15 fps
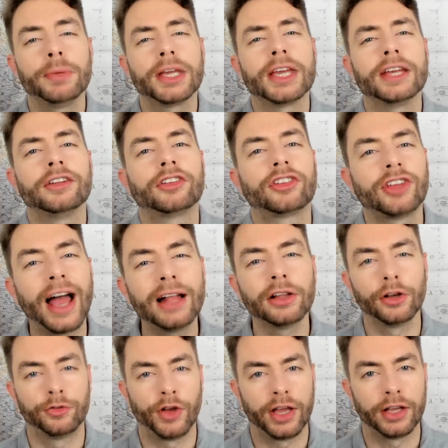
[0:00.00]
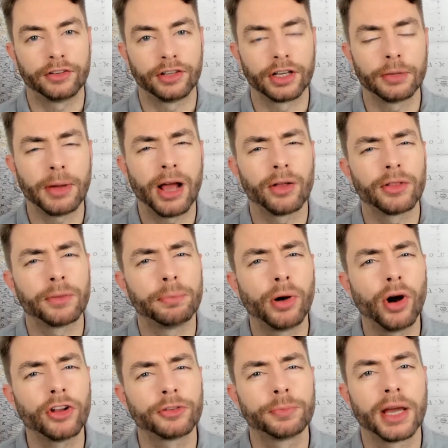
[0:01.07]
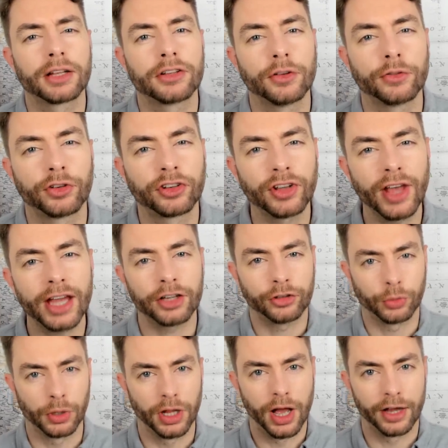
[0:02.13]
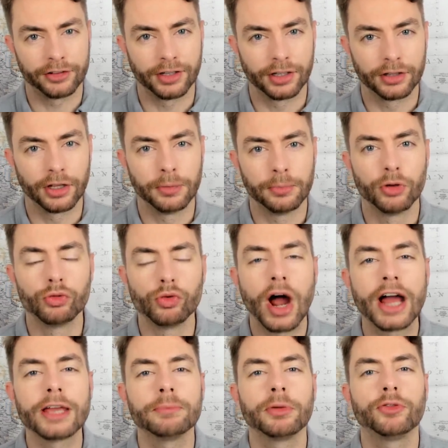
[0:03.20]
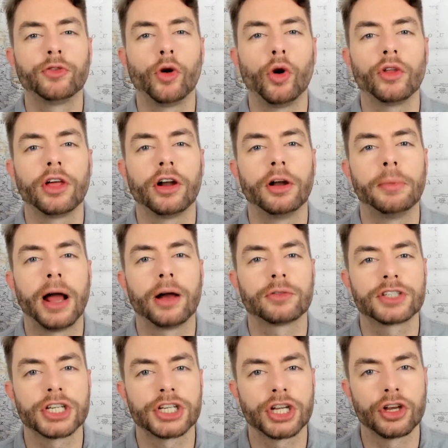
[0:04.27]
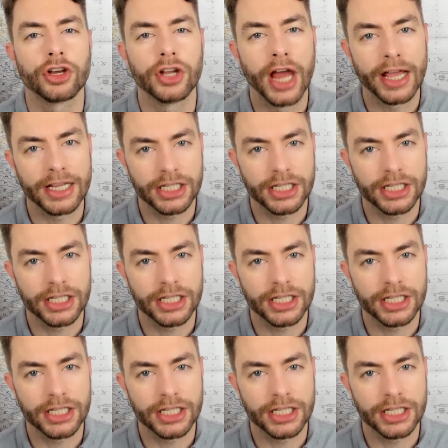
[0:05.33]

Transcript: then begin salivating about the prospect of sexualizing them right before they're about to turn